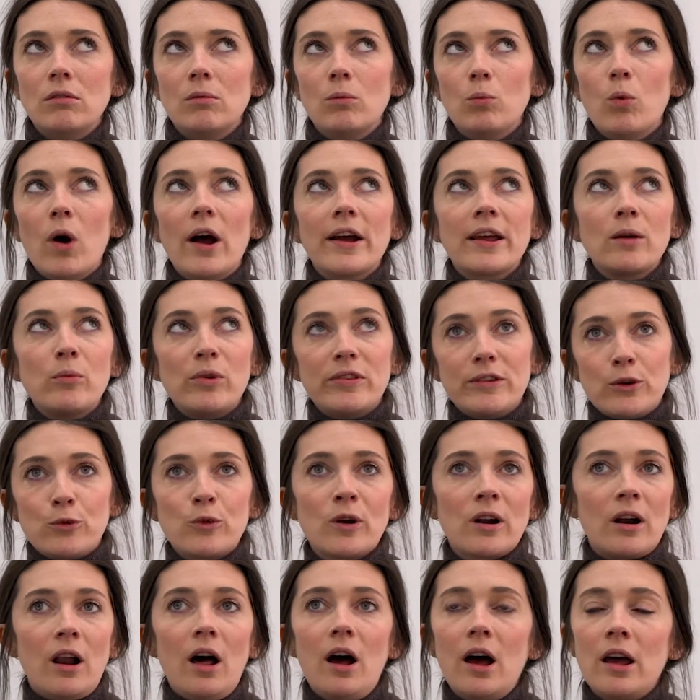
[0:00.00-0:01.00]
working with
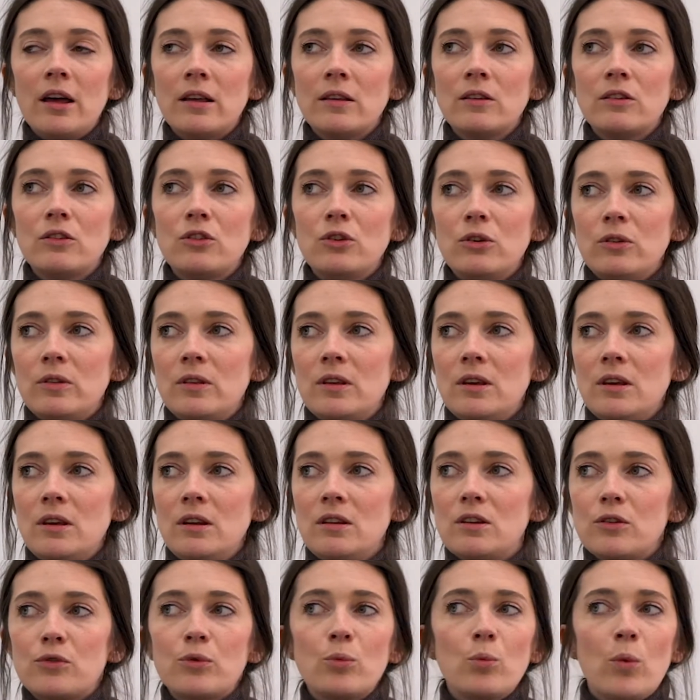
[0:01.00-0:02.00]
different clients, you see
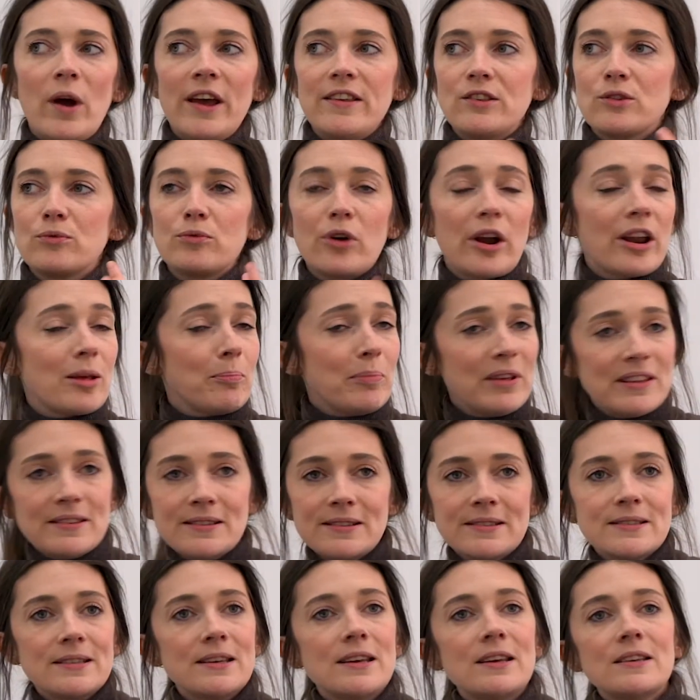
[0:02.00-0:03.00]
different ways of running
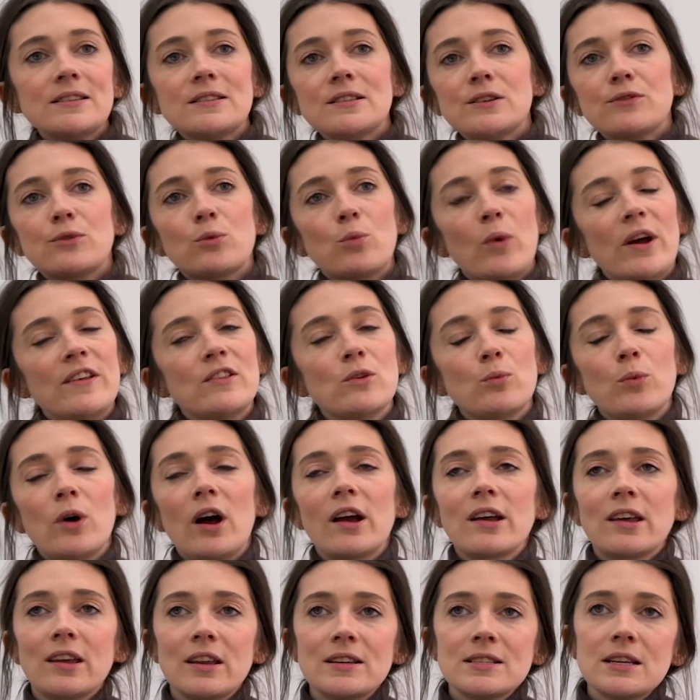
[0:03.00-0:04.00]
businesses, different ways of
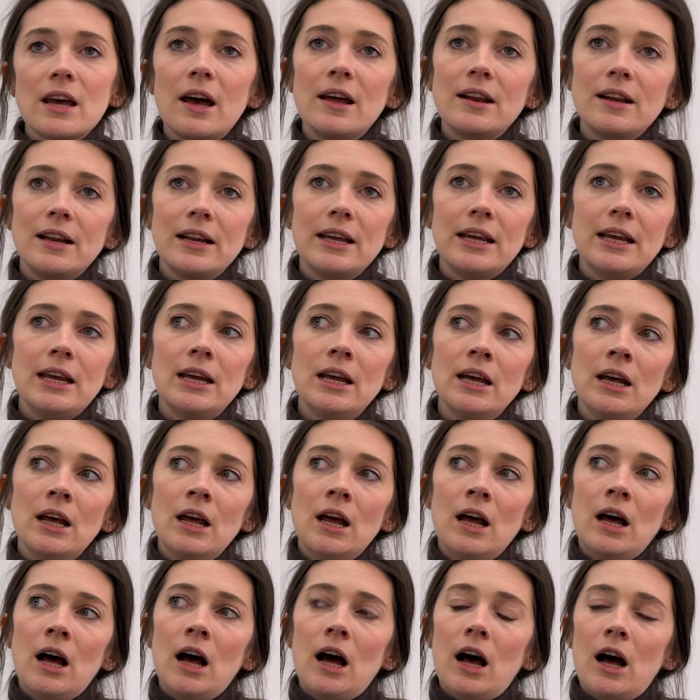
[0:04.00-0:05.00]
working internally.
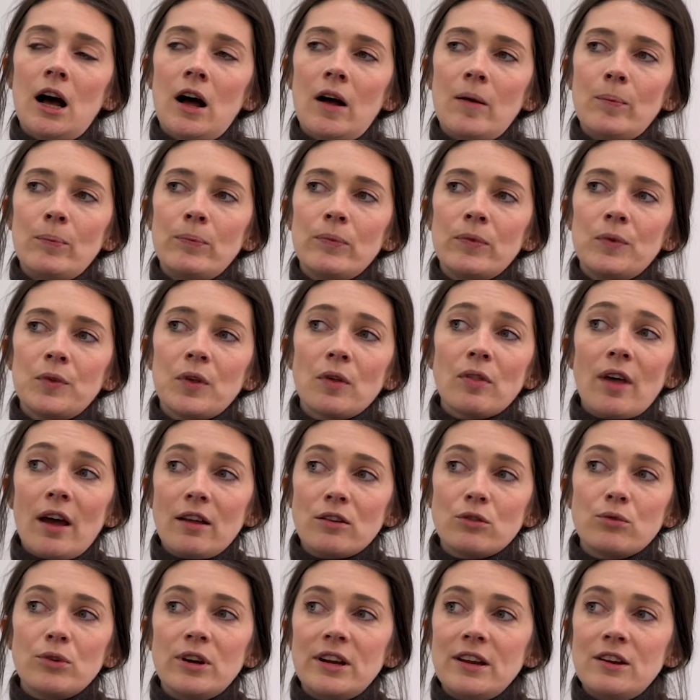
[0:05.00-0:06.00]
So
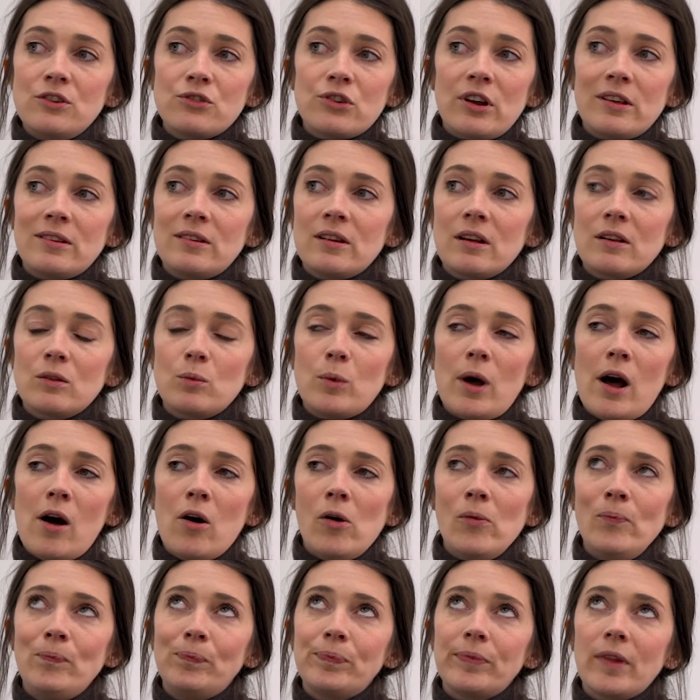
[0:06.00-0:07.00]
that's really interesting as
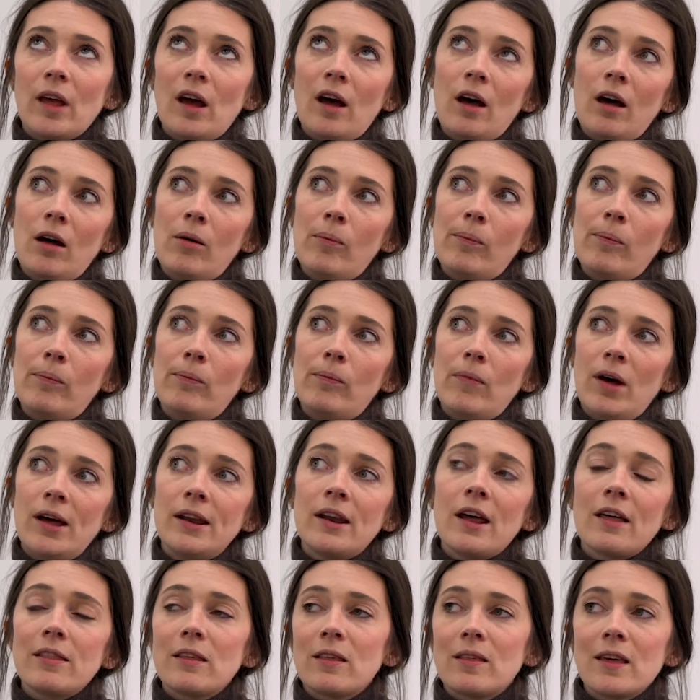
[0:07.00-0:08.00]
well.
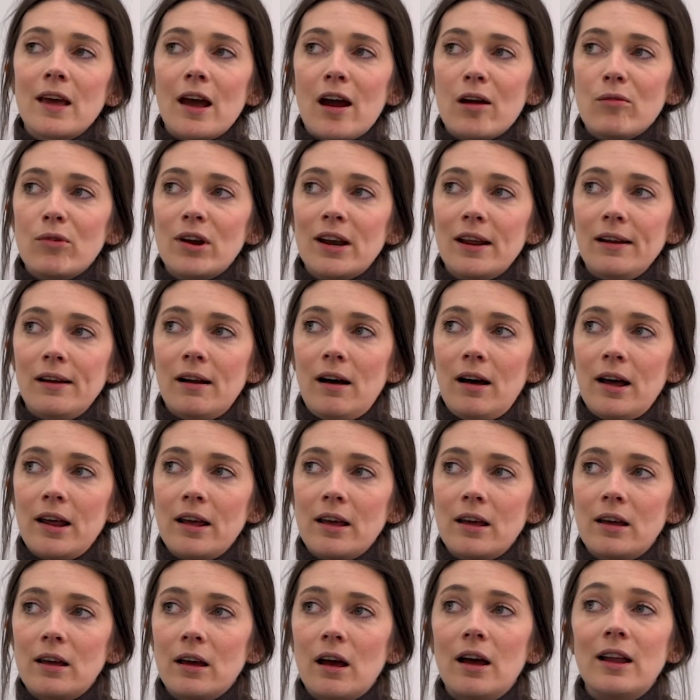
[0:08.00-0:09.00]
Another thing I really
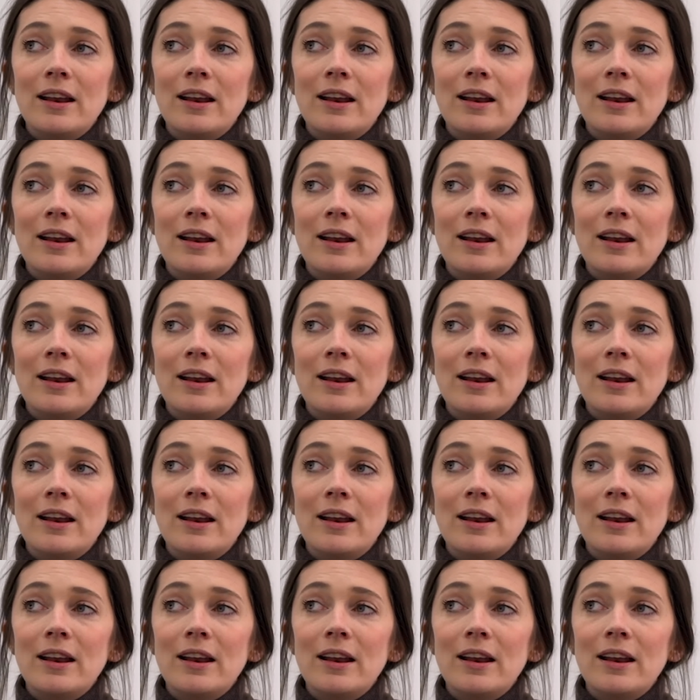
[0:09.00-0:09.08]
like,